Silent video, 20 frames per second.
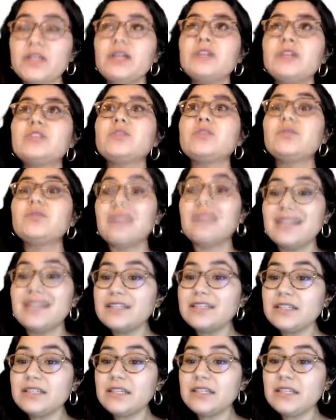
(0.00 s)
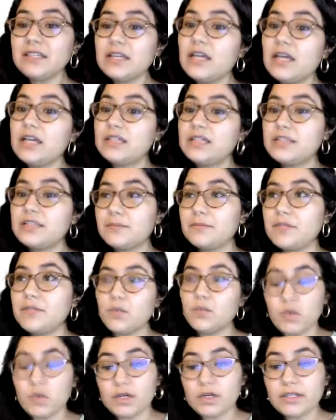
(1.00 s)
So likely is a
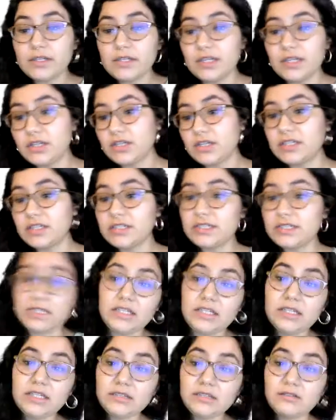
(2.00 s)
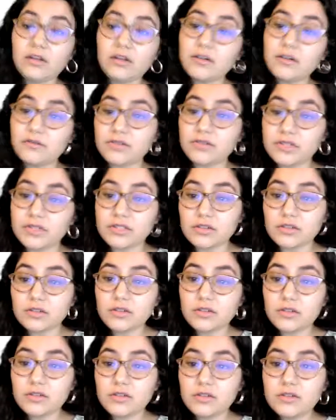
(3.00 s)
big word that you're going to see in a lot of research
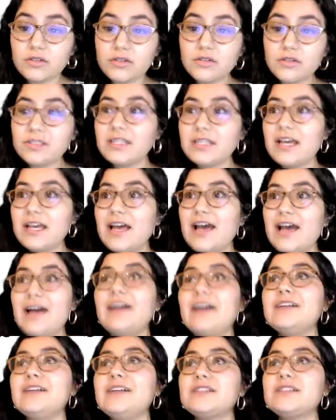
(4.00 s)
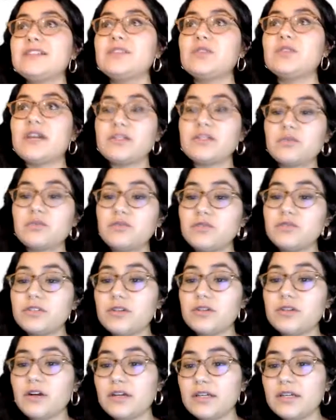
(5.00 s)
articles. And that's when we're
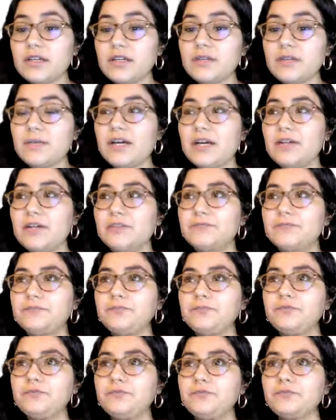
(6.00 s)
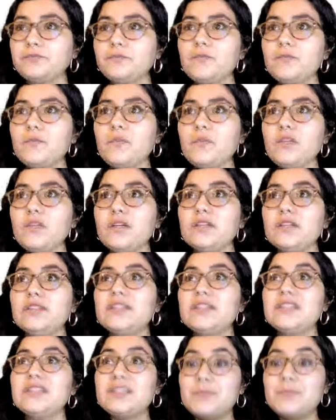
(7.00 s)
talking about
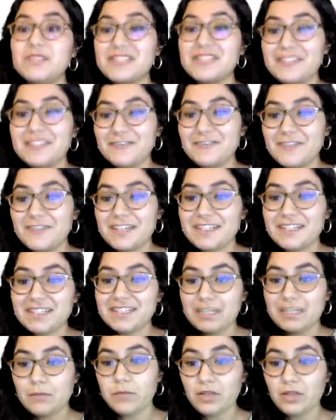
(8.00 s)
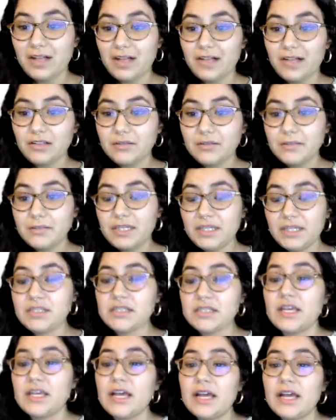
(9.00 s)
the specific sample element
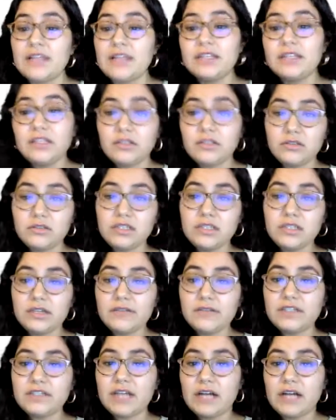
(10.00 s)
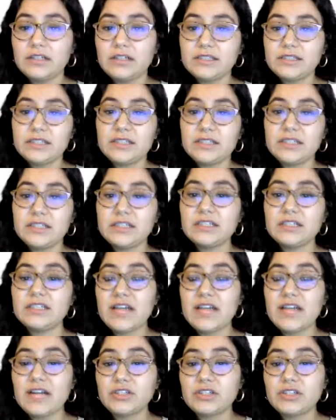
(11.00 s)
and the unit of analysis
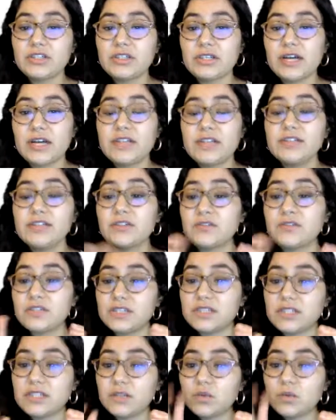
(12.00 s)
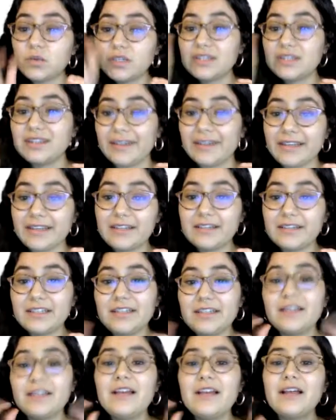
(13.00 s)
attached to that. So if you see the word
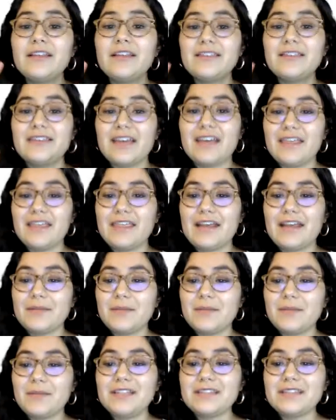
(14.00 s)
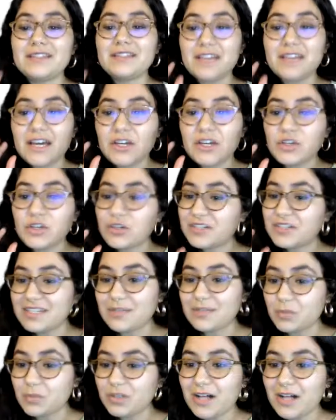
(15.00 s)
likely, then that means that your
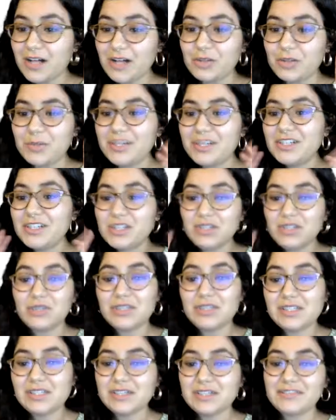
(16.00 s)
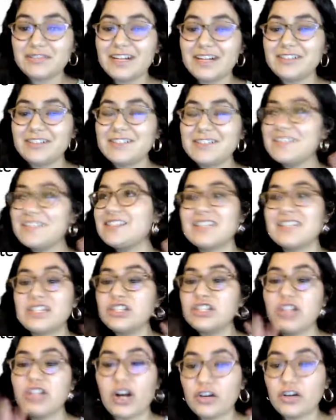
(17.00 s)
sample element and unit of analysis is
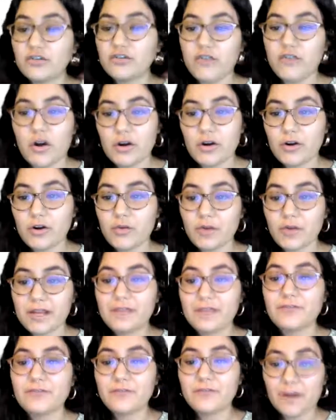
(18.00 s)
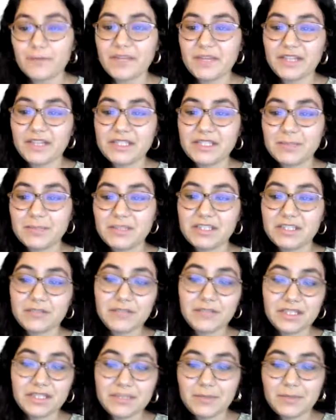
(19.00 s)
not far away from that
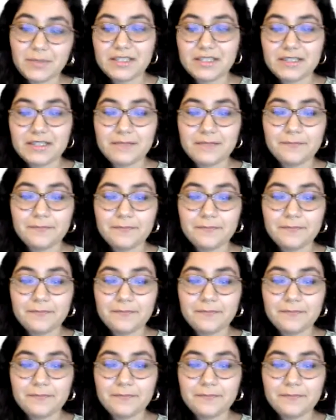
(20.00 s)
specific space.